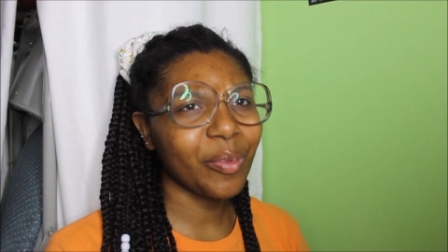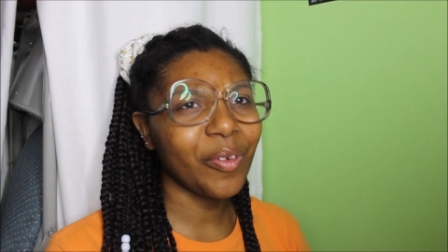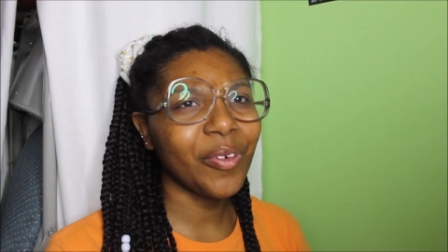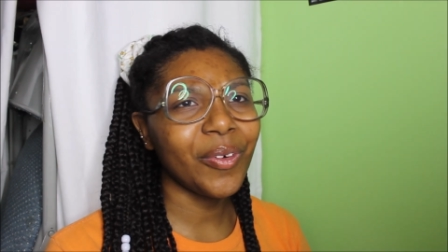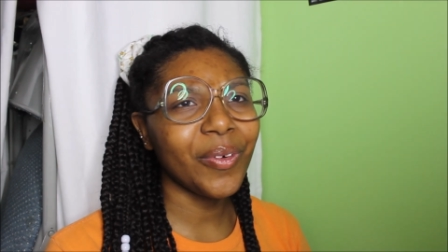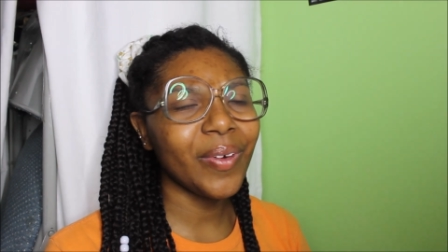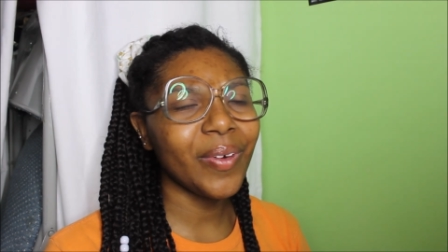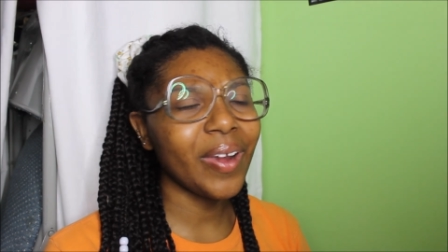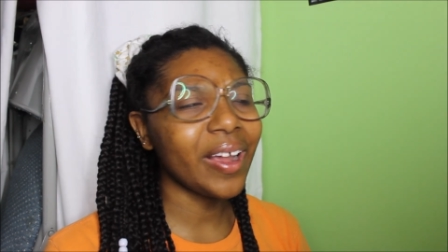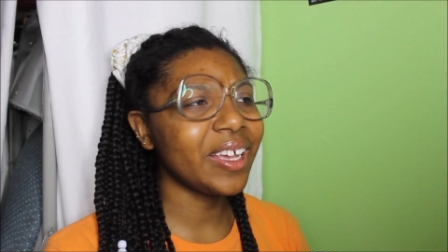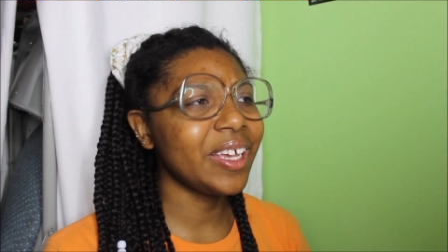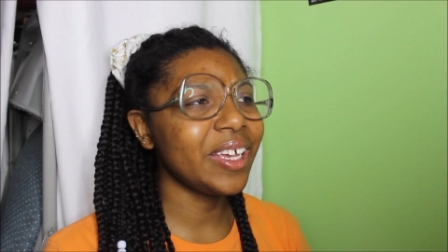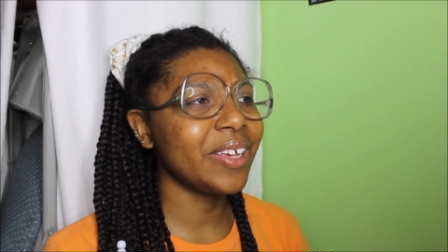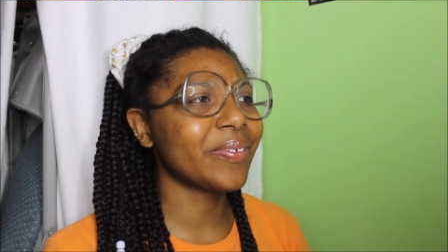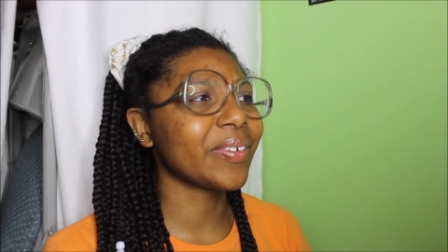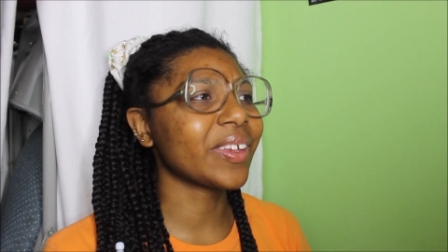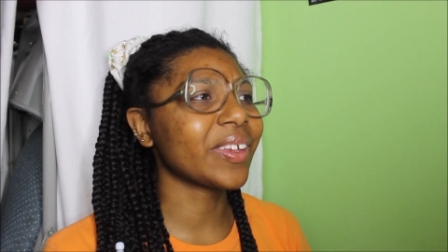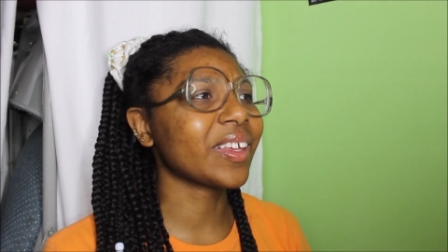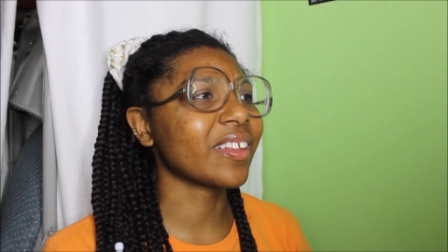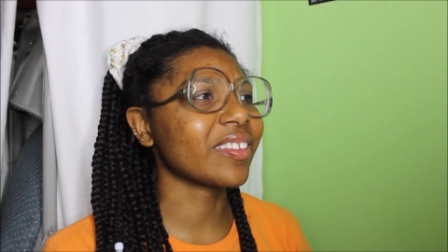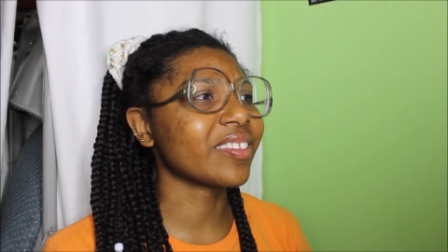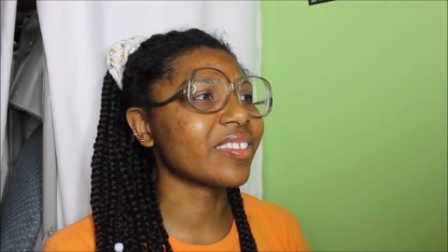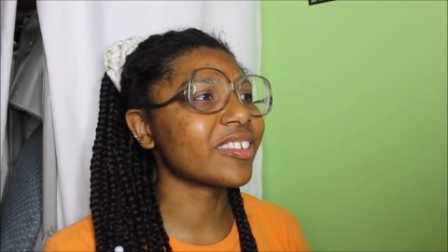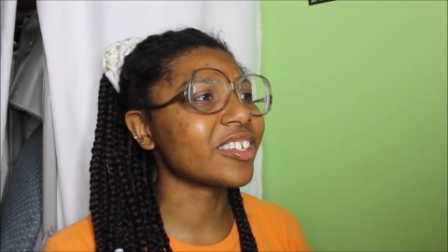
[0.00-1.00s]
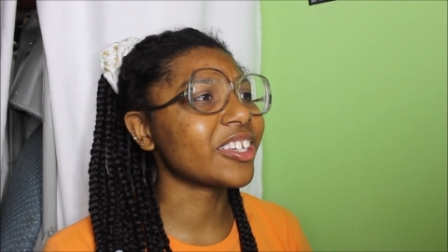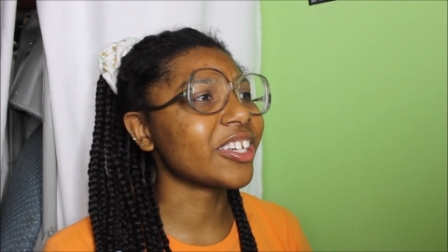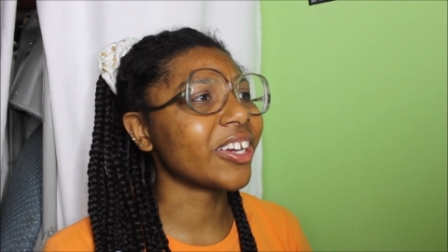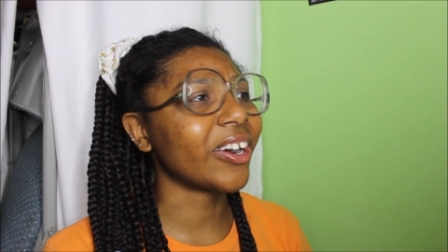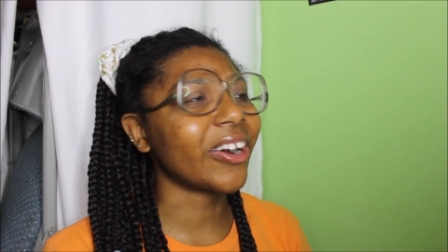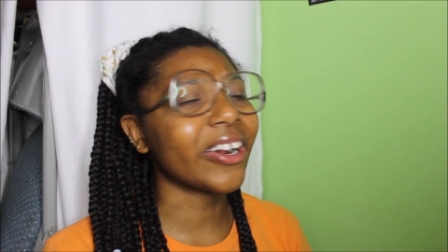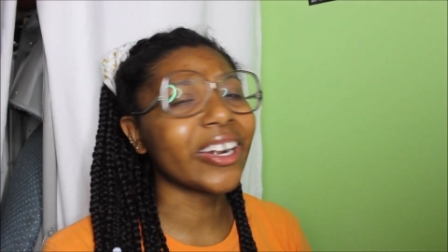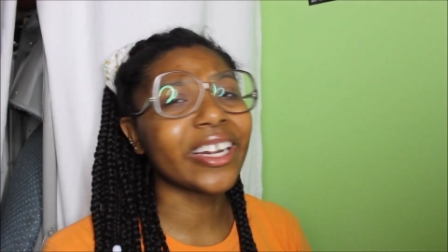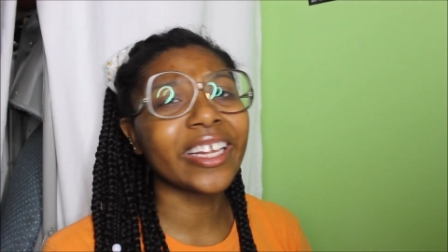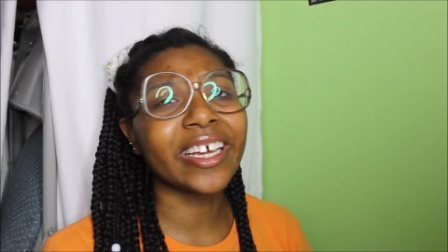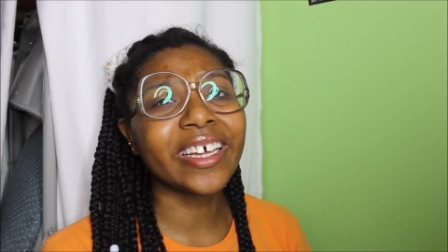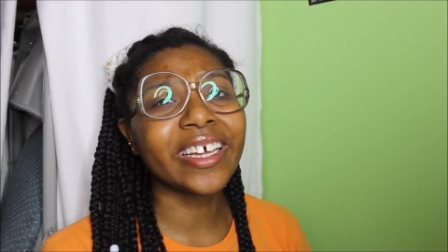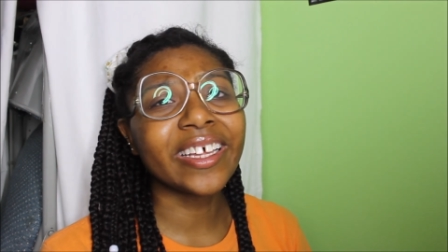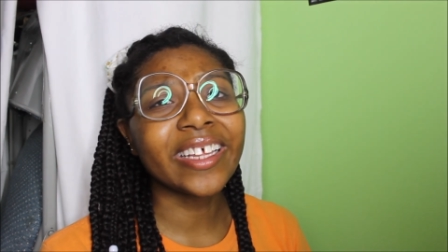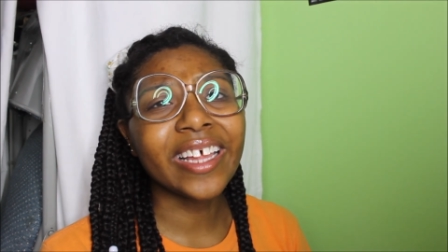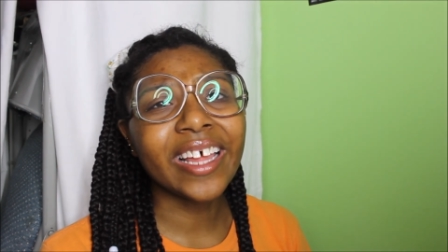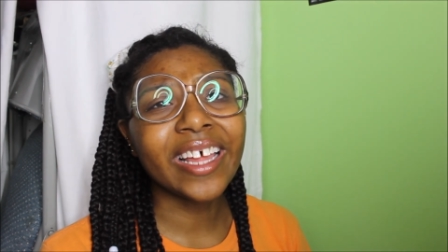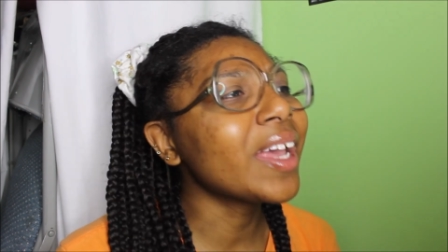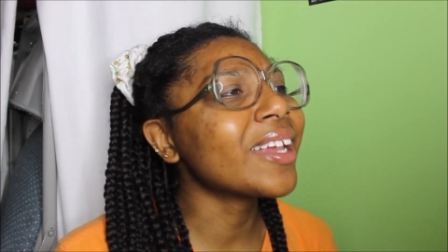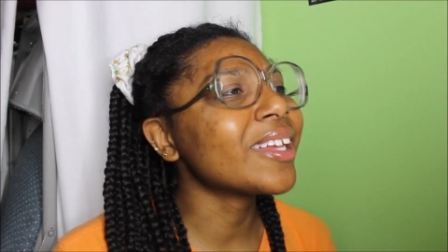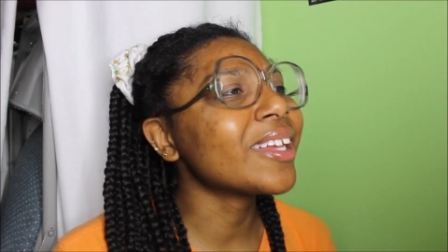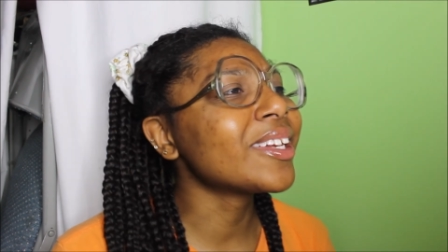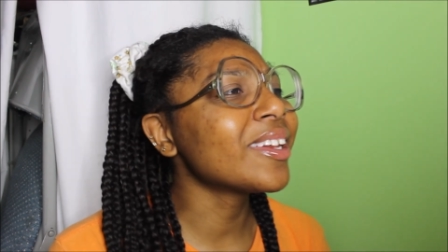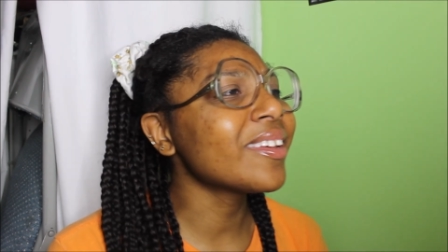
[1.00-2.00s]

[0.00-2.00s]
before I even get started,